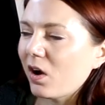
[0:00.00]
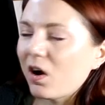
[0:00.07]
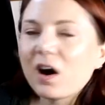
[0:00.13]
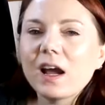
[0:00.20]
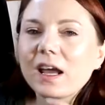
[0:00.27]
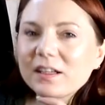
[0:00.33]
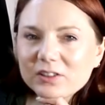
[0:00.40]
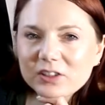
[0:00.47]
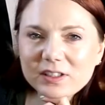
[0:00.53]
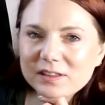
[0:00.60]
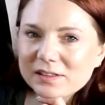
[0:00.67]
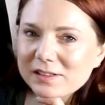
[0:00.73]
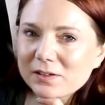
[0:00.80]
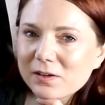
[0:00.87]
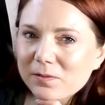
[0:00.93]
I actually
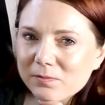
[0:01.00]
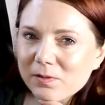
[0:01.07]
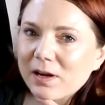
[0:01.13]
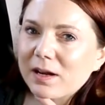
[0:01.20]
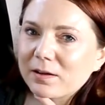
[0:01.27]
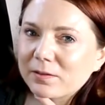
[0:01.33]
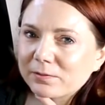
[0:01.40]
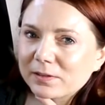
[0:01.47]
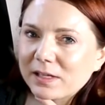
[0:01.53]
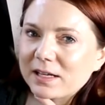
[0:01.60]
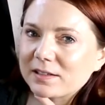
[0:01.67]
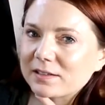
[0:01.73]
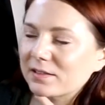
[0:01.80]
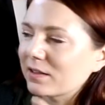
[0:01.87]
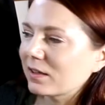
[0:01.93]
think I've run out of
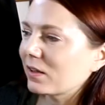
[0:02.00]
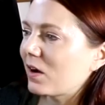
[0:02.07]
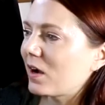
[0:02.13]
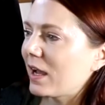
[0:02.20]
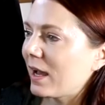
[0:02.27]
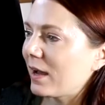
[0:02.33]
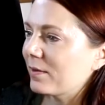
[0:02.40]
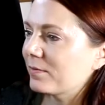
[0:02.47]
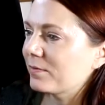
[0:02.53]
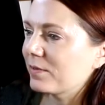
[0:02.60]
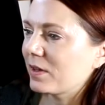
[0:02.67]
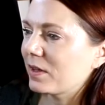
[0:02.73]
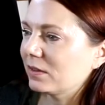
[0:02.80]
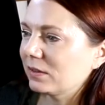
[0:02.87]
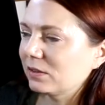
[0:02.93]
lace. Like, I have
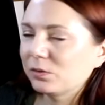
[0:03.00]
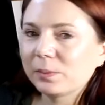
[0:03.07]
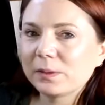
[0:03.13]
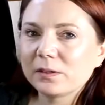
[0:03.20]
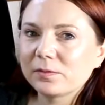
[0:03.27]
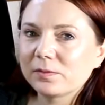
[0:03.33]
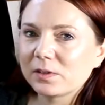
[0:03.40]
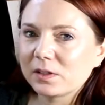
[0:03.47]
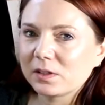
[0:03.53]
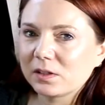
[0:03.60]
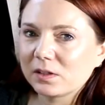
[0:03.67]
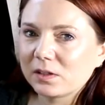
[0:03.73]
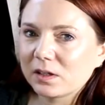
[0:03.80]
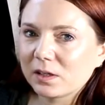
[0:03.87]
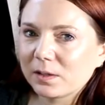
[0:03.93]
a little bit of
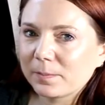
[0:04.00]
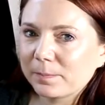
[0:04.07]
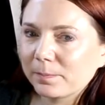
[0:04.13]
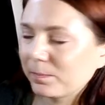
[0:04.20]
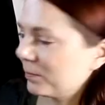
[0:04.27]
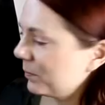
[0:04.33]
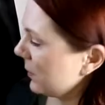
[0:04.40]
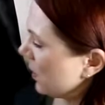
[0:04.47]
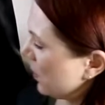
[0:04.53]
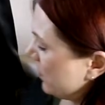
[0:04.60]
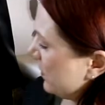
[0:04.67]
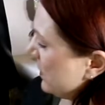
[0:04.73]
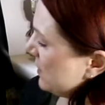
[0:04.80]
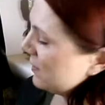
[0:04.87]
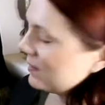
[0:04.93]
the
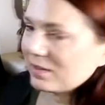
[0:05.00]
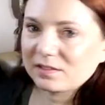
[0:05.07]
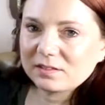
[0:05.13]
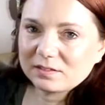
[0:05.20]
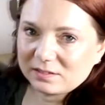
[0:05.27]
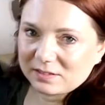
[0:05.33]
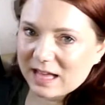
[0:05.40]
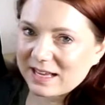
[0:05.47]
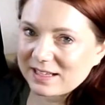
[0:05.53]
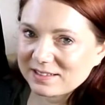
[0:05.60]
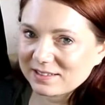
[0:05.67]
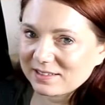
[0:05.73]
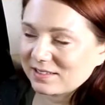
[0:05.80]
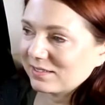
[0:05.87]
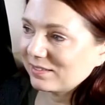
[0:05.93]
of this
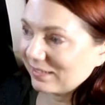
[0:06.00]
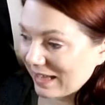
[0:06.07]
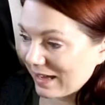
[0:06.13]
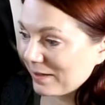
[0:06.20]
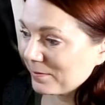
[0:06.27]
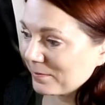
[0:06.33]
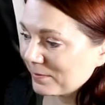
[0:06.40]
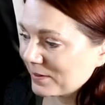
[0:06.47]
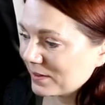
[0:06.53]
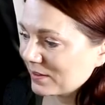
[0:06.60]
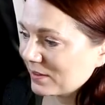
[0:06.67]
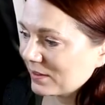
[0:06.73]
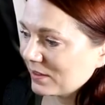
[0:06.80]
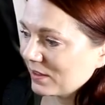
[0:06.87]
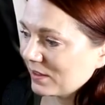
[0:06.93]
lace left.
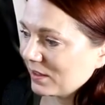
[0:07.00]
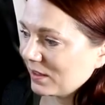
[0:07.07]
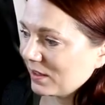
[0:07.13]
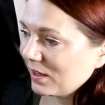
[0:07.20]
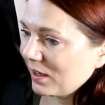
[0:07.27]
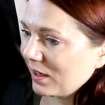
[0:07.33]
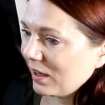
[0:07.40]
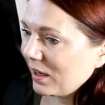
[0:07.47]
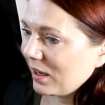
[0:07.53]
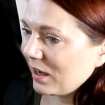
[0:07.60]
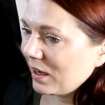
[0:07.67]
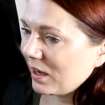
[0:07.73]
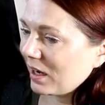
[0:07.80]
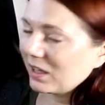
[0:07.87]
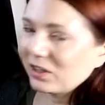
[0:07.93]

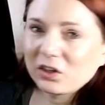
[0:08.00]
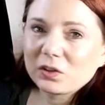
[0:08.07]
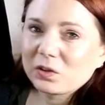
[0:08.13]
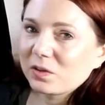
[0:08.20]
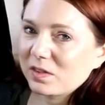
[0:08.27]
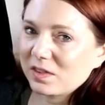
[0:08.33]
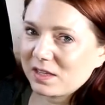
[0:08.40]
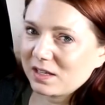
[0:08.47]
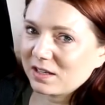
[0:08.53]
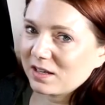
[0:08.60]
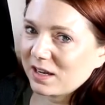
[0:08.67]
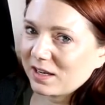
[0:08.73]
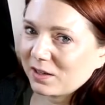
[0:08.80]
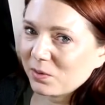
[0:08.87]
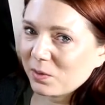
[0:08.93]
I don't think
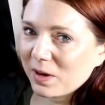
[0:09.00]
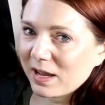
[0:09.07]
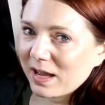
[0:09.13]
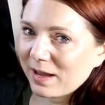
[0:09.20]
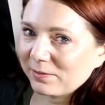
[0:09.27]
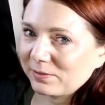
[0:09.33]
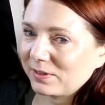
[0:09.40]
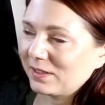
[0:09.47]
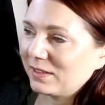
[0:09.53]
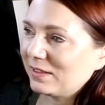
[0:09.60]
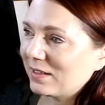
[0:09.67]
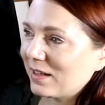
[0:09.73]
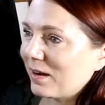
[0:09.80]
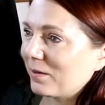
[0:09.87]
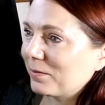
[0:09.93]
I quite have
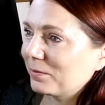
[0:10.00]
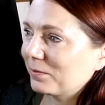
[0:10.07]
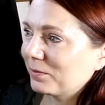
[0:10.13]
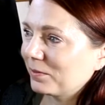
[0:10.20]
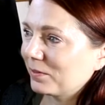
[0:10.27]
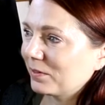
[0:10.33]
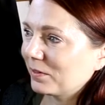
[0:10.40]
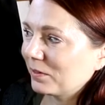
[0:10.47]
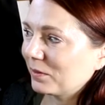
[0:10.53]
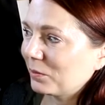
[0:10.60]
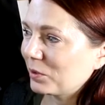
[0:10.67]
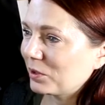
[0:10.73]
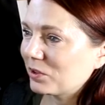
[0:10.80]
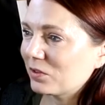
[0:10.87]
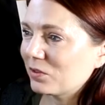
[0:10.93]
enough,
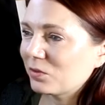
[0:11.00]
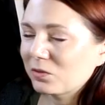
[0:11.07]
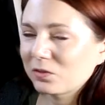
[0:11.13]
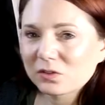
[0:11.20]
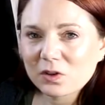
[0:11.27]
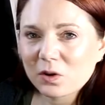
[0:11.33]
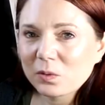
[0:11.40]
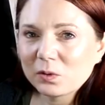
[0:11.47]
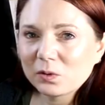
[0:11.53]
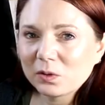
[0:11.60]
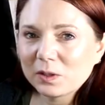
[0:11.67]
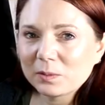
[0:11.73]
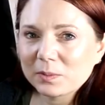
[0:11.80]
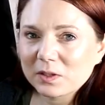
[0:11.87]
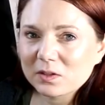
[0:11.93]
which is so
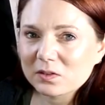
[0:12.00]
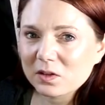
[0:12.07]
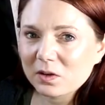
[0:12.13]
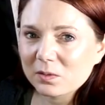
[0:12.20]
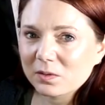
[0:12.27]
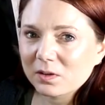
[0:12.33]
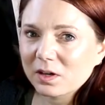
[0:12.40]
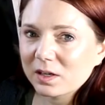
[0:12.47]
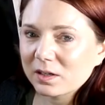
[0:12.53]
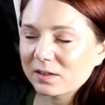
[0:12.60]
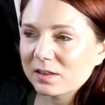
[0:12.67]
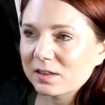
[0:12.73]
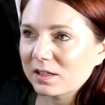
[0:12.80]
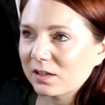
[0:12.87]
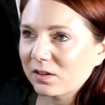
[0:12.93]
annoying, because I
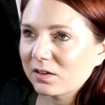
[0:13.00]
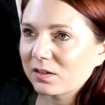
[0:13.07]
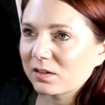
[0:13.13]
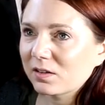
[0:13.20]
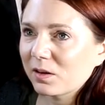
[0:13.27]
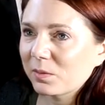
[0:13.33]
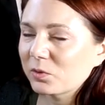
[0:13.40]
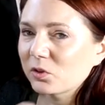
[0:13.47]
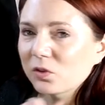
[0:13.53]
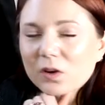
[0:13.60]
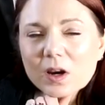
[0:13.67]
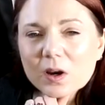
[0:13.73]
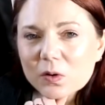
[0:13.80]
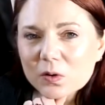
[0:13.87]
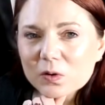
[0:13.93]
think, I'm
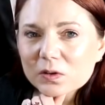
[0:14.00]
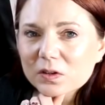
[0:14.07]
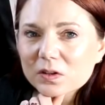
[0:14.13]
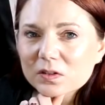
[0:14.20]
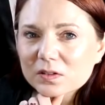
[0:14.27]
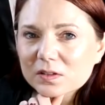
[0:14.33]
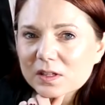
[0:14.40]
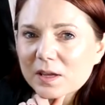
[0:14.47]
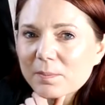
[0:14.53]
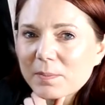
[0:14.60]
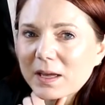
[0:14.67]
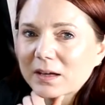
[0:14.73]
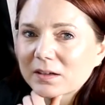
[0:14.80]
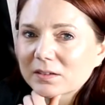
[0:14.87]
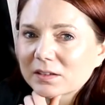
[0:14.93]
sure I ordered the
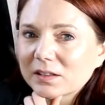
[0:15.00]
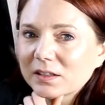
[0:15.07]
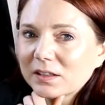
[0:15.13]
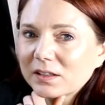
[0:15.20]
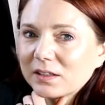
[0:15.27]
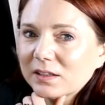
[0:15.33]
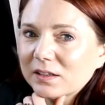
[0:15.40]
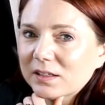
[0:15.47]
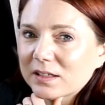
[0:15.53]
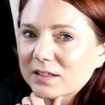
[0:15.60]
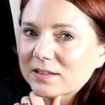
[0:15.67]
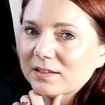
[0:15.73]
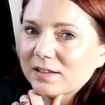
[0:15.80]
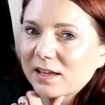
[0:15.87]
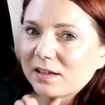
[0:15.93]
amount that it
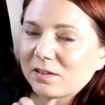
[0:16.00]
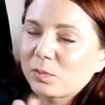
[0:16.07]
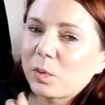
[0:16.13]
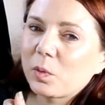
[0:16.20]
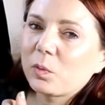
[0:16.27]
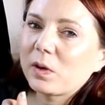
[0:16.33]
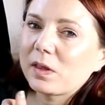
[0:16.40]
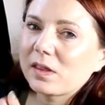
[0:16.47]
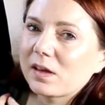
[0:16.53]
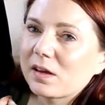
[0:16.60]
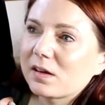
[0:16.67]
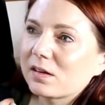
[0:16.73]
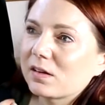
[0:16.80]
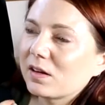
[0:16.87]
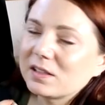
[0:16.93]
said, but
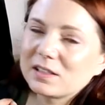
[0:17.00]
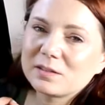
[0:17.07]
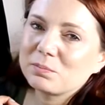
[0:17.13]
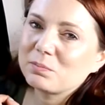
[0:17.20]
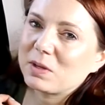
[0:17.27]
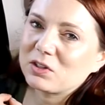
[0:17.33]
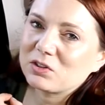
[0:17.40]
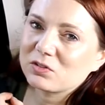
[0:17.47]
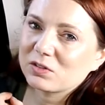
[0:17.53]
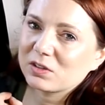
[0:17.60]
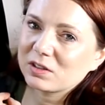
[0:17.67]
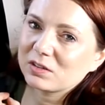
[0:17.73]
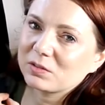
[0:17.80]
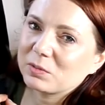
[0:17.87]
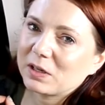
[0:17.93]
whether I didn't measure
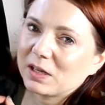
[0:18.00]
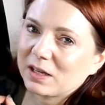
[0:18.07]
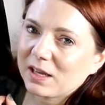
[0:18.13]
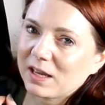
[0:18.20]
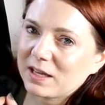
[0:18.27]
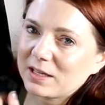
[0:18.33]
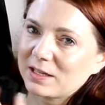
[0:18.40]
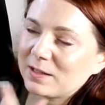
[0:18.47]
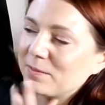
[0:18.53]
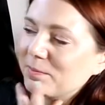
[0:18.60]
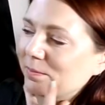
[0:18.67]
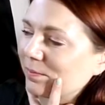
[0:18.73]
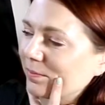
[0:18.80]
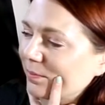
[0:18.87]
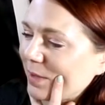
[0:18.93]
it when it
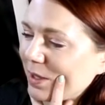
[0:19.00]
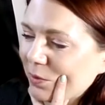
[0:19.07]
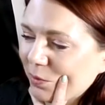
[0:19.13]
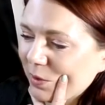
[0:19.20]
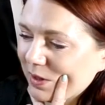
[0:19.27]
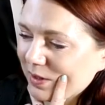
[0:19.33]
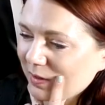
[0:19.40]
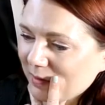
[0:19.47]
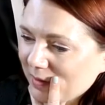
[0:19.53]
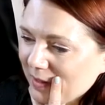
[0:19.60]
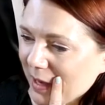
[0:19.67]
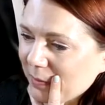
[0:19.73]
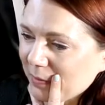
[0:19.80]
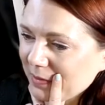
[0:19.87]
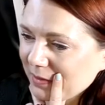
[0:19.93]
came, whether
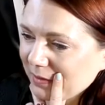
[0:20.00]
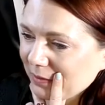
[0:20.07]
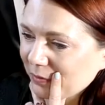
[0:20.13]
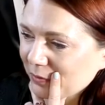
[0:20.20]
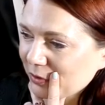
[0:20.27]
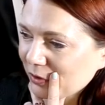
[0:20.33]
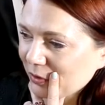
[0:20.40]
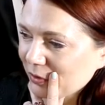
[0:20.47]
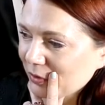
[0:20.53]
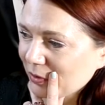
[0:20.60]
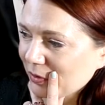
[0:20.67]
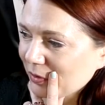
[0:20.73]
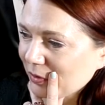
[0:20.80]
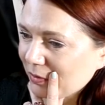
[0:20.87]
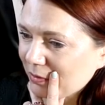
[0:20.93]
that was a little
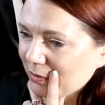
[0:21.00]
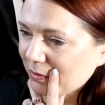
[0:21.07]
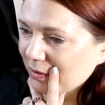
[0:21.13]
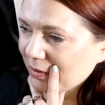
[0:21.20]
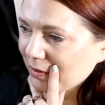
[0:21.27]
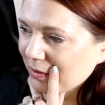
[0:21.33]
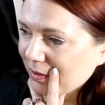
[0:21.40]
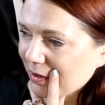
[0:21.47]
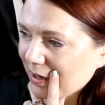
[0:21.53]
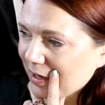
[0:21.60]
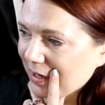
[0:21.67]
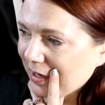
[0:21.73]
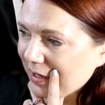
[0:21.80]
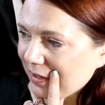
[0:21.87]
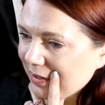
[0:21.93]
short or
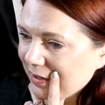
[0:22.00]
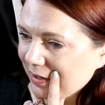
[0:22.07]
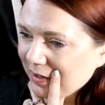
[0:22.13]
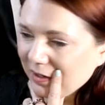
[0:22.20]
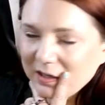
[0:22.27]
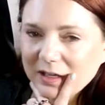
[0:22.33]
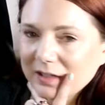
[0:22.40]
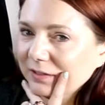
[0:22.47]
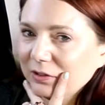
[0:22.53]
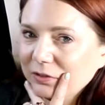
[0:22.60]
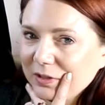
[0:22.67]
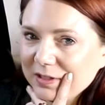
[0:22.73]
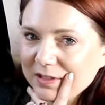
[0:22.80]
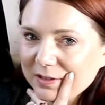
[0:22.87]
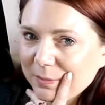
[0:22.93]
I
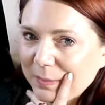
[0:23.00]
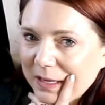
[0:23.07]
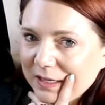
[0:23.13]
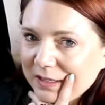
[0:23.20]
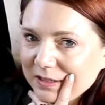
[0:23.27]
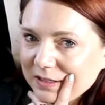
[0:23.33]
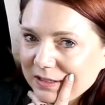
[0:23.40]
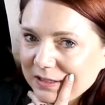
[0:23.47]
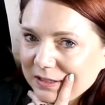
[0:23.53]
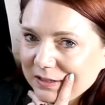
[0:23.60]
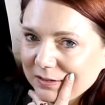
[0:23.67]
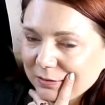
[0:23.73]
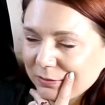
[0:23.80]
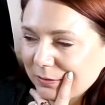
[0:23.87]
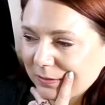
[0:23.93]
underestimated
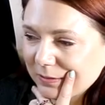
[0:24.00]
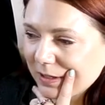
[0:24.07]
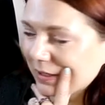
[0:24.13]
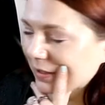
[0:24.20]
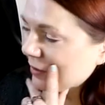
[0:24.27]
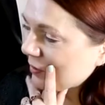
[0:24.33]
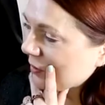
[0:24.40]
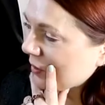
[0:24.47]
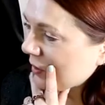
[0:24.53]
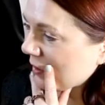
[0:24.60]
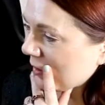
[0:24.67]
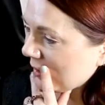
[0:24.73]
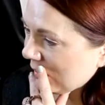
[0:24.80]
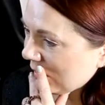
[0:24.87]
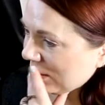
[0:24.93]
it, or I don't know.